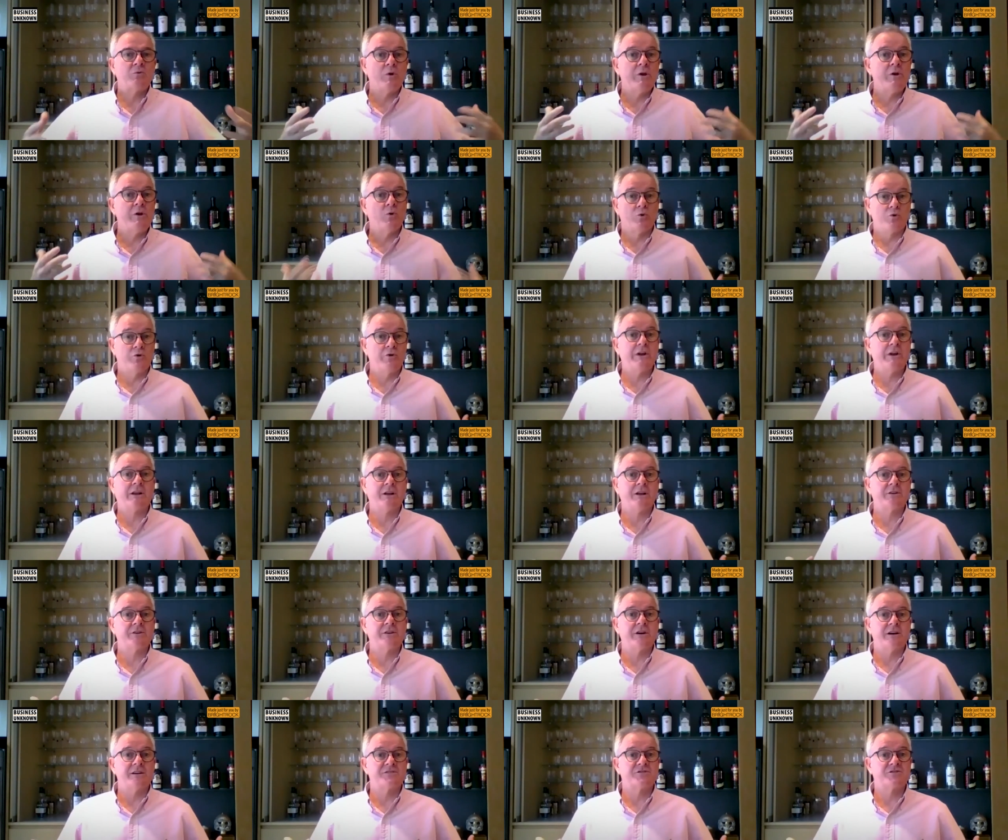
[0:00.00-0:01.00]
we all
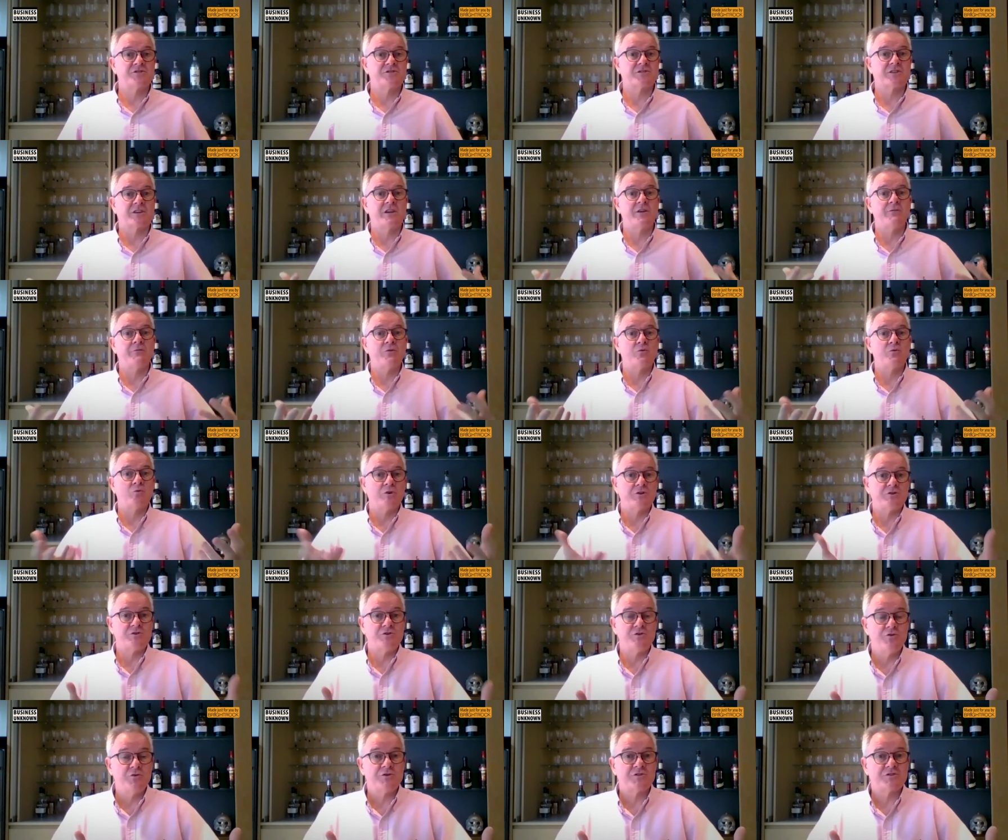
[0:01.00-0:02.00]
recognize, just given what
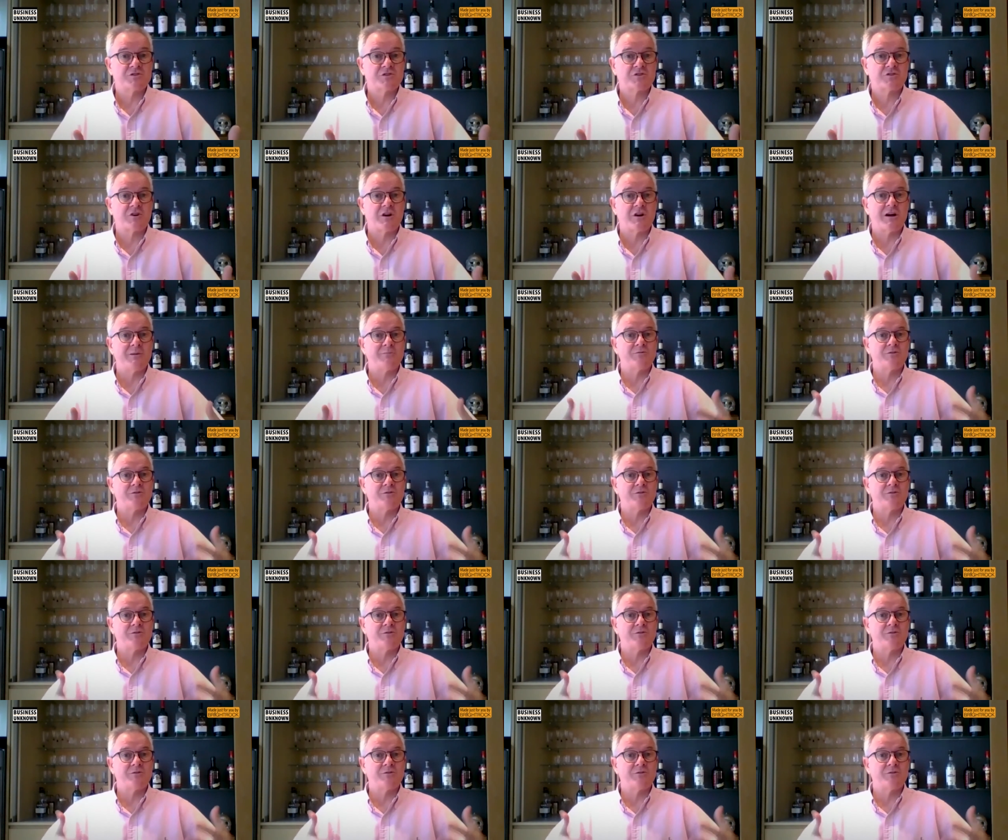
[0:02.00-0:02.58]
you described,